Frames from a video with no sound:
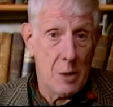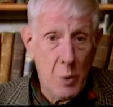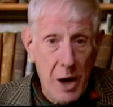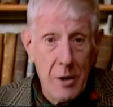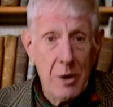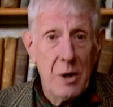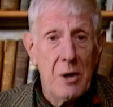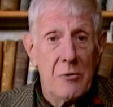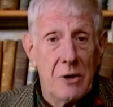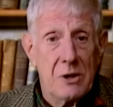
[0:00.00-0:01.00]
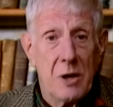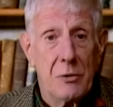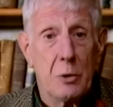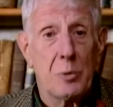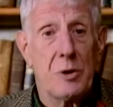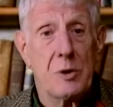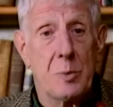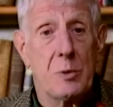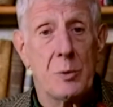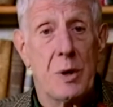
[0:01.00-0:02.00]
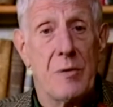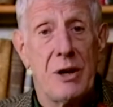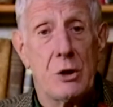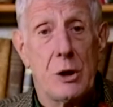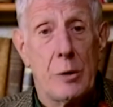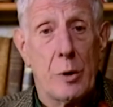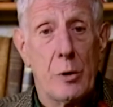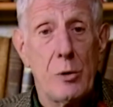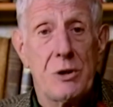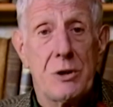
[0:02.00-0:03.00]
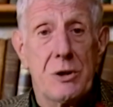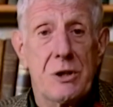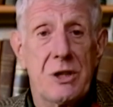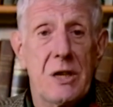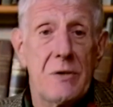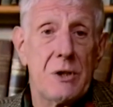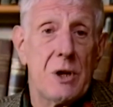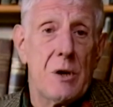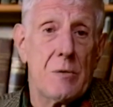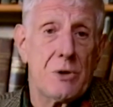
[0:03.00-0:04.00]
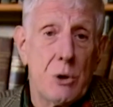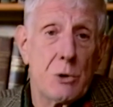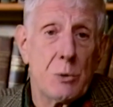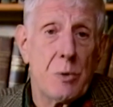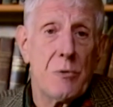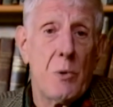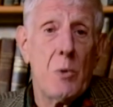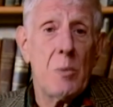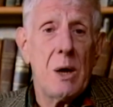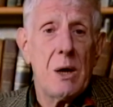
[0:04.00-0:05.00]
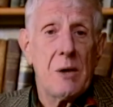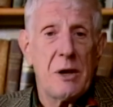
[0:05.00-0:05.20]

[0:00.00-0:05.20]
And when philosophical principles were eventually recruited to the service of social reform,